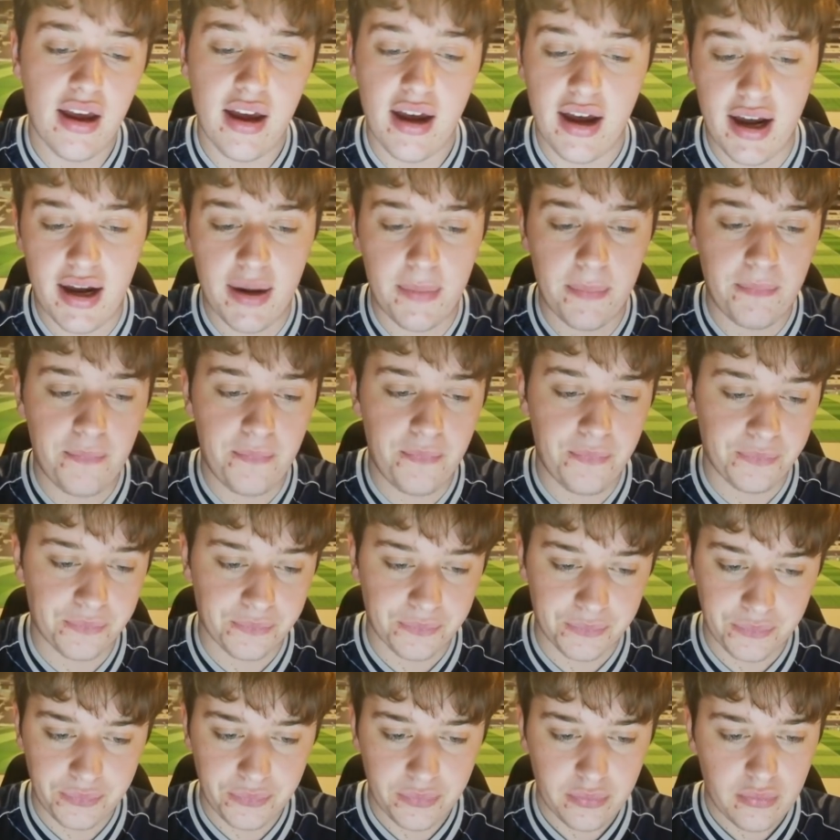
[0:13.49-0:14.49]

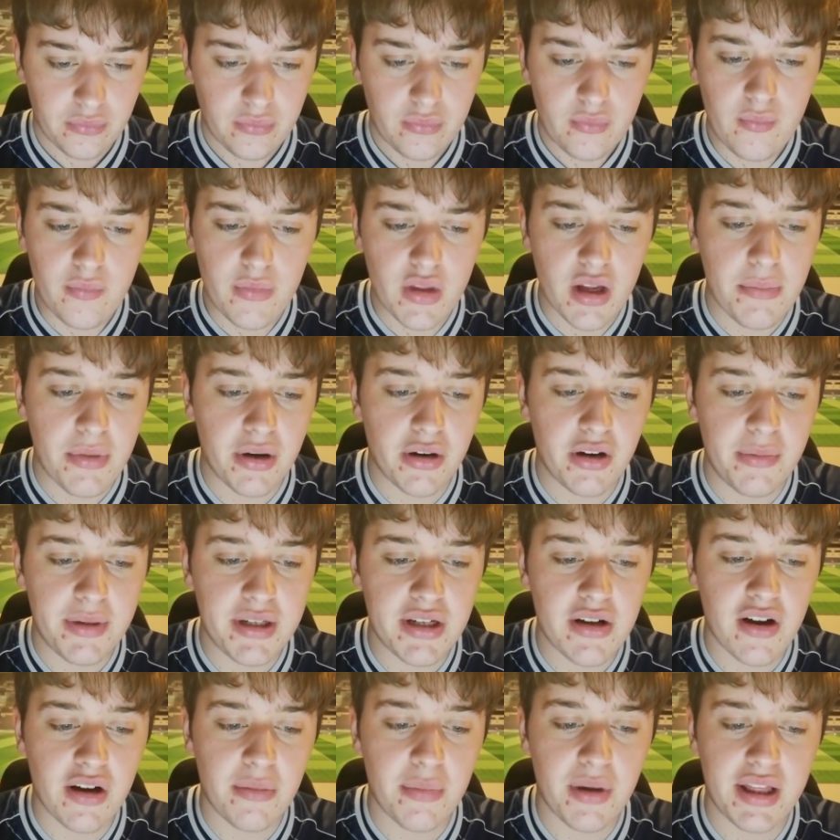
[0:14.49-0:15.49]
We're going to be
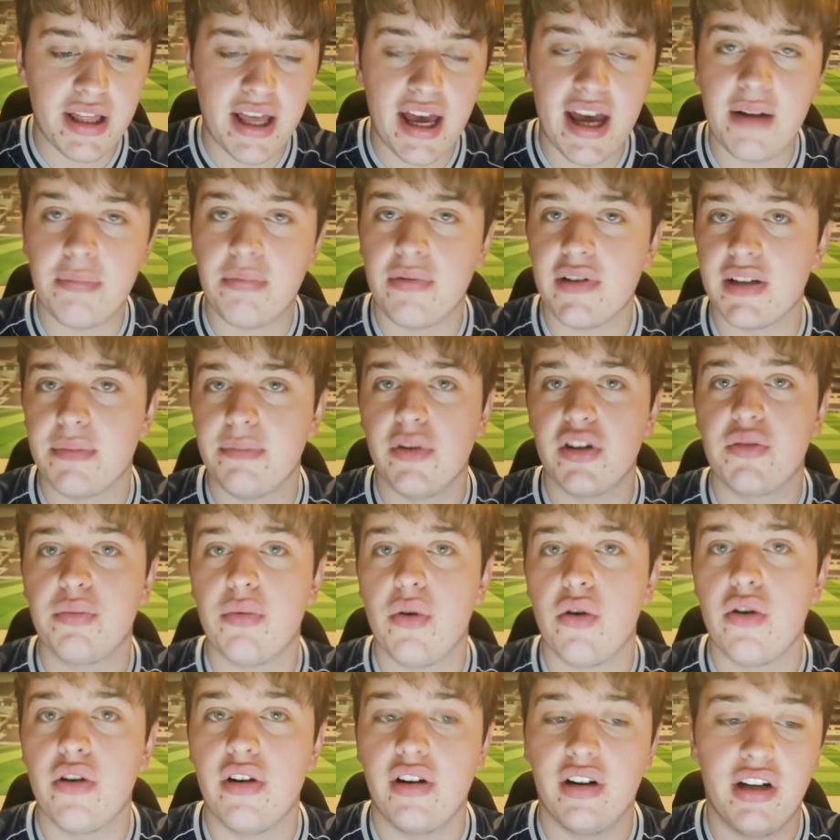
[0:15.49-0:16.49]
talking about that plus much
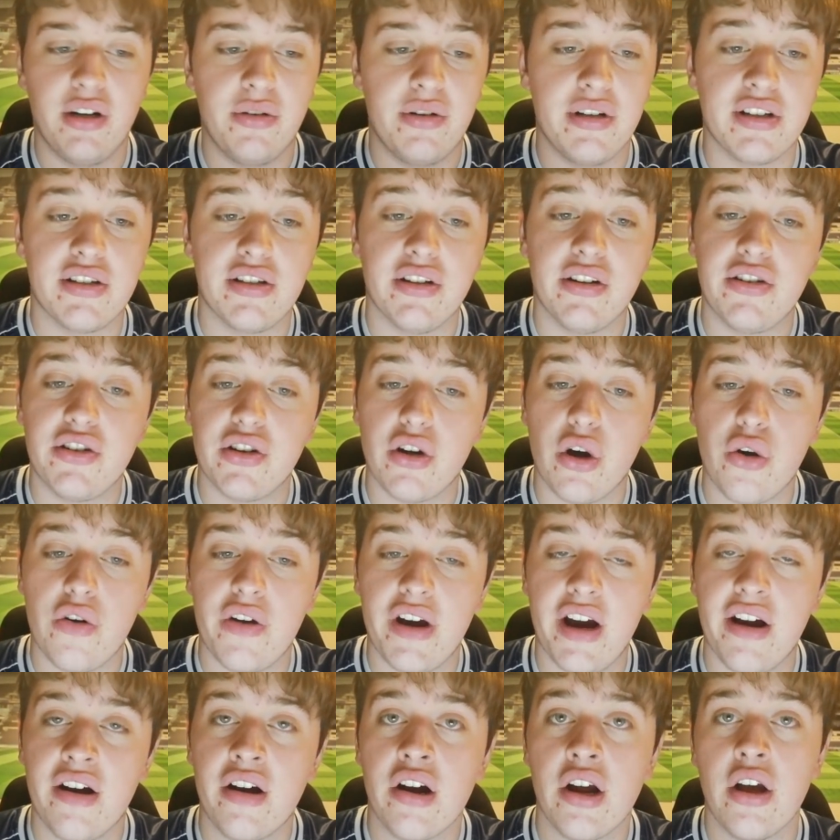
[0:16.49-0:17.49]
more, including Serge
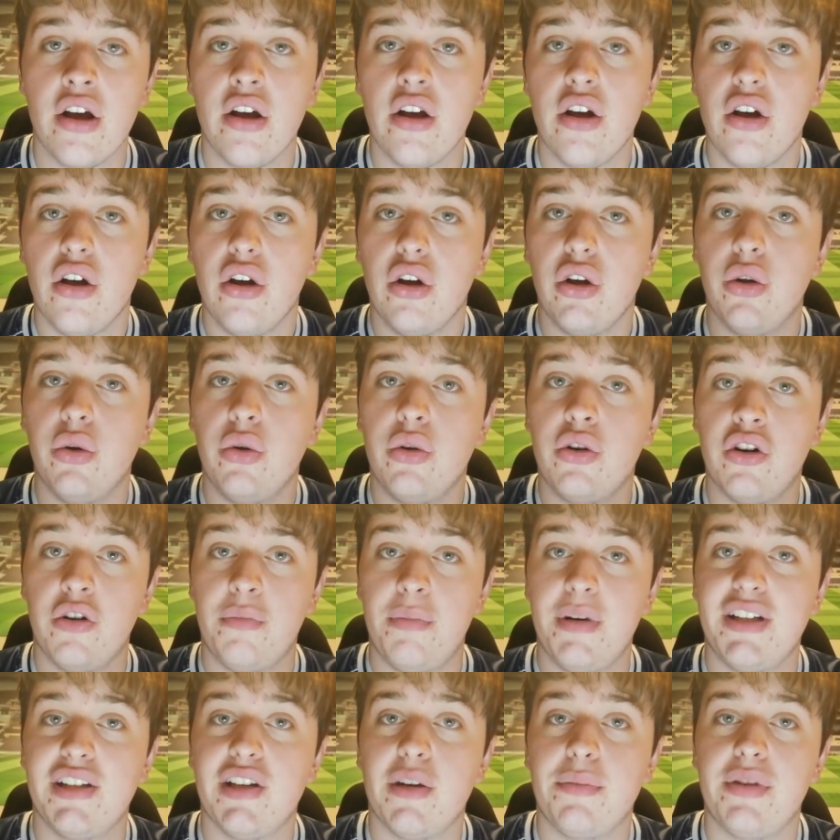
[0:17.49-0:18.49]
Aurier, who could
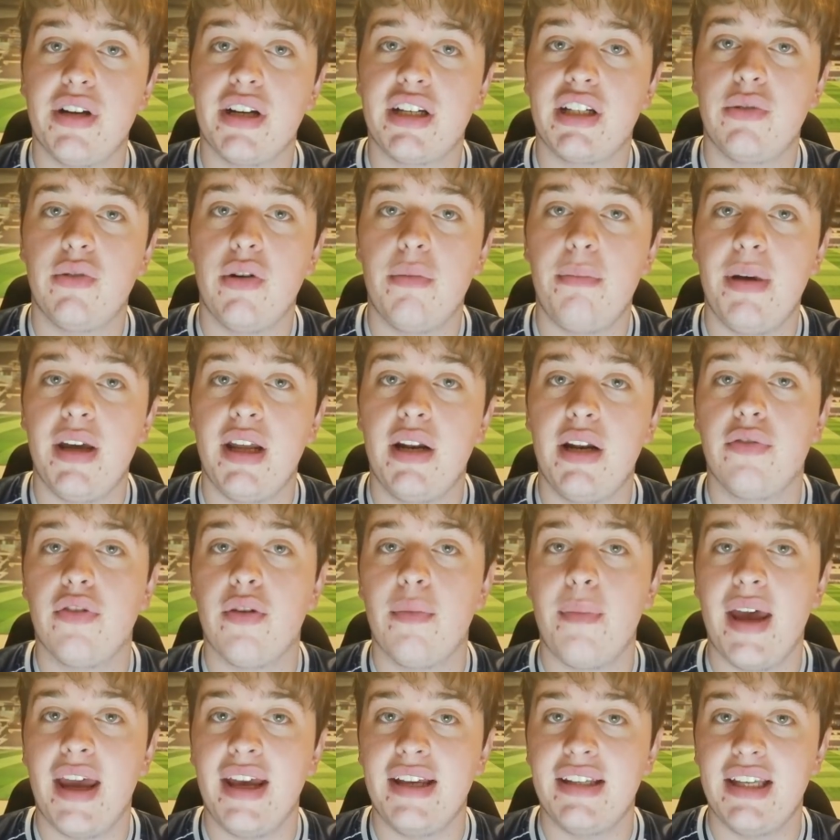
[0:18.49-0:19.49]
be subject to a bid
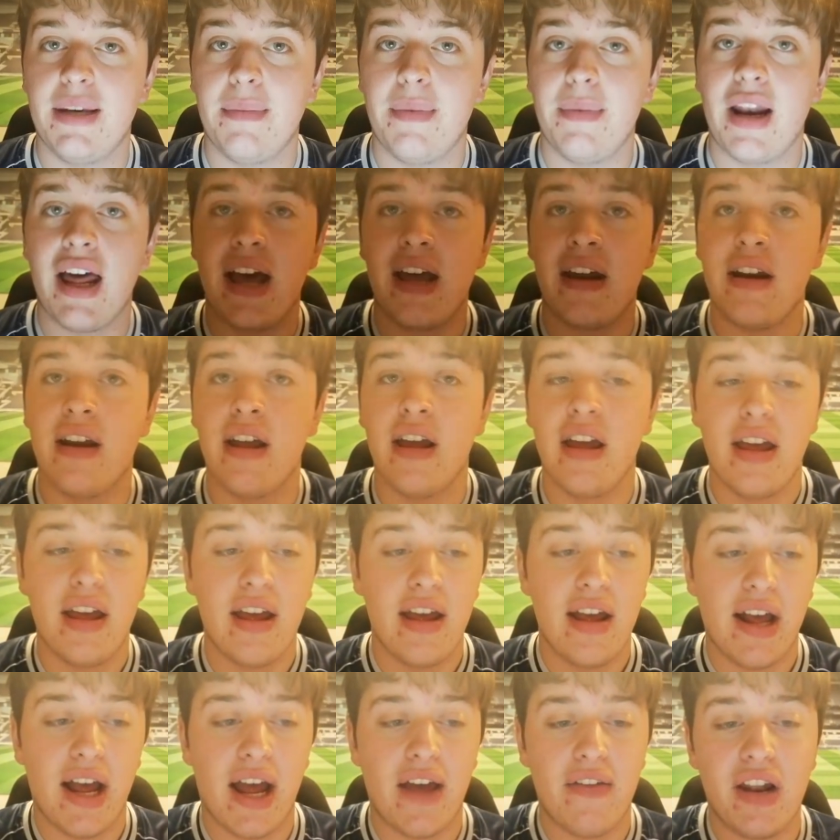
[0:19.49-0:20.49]
from AC Milan.
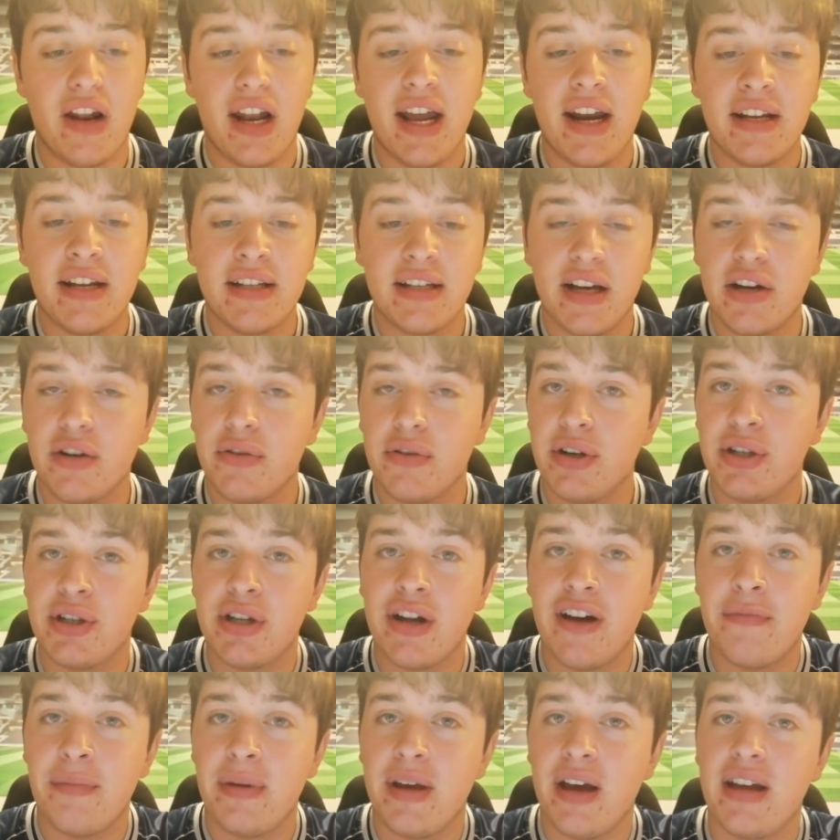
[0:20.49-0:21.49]
The latest on
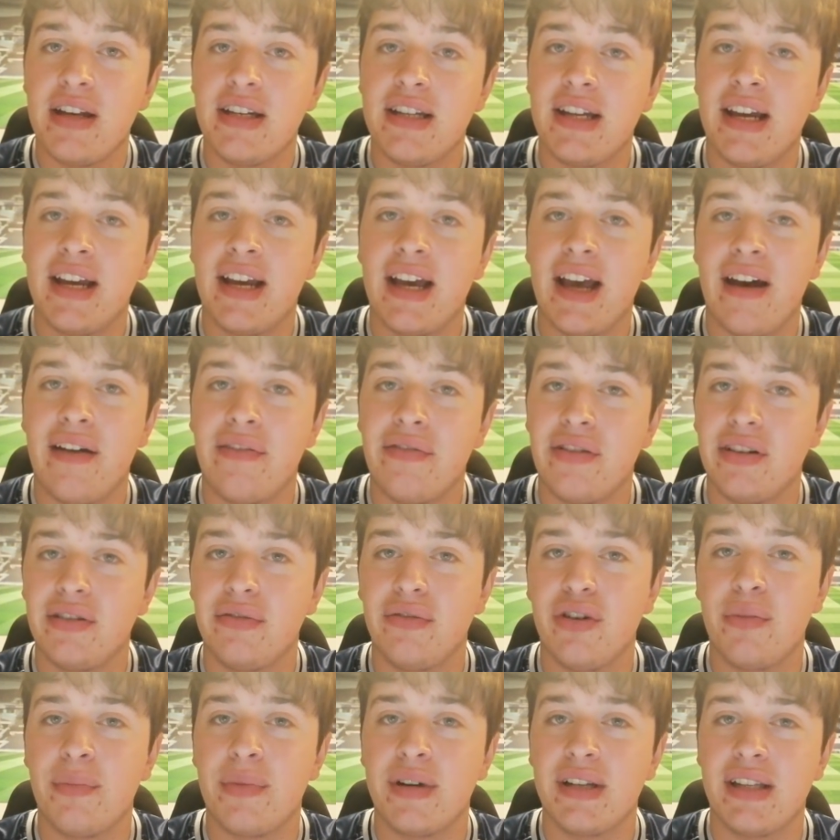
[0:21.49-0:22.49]
Krzysztof Piatek after the
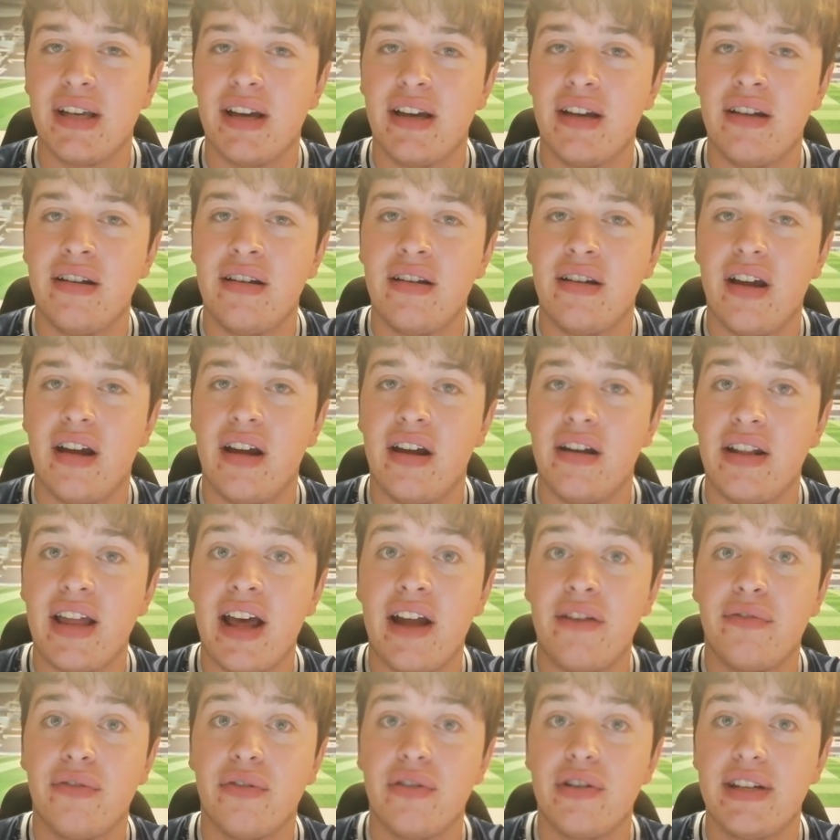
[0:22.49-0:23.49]
rumours on
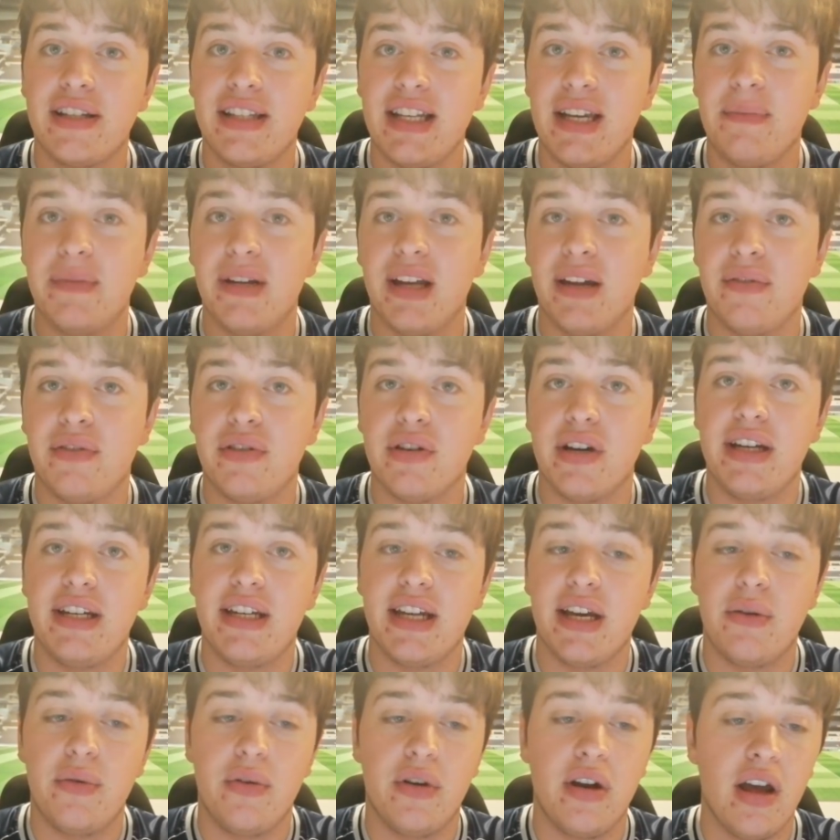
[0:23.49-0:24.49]
that front seem to have died
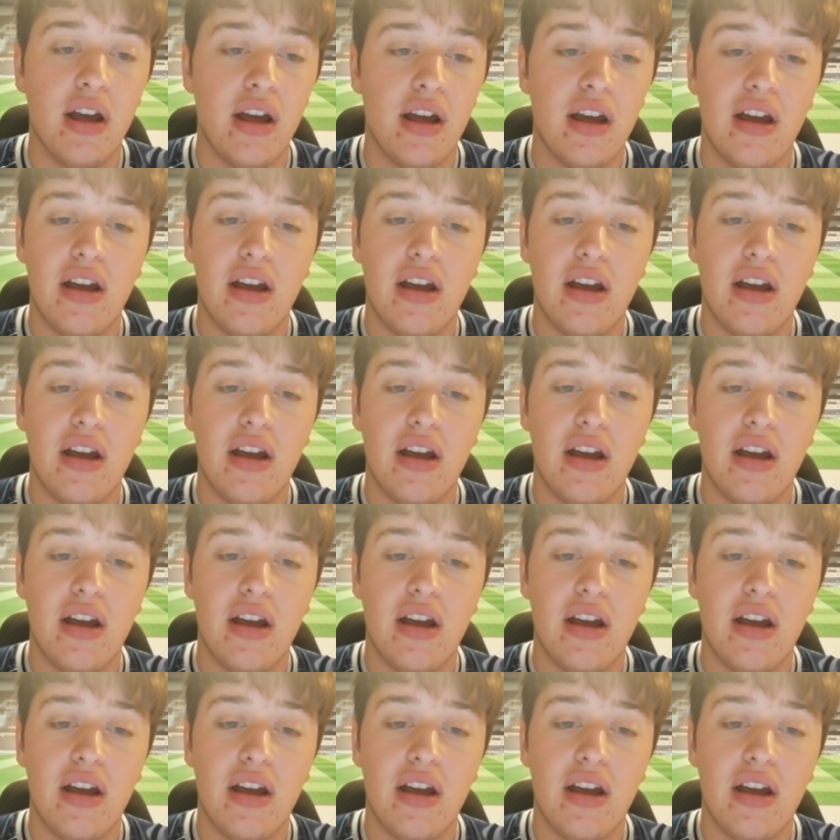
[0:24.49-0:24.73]
down,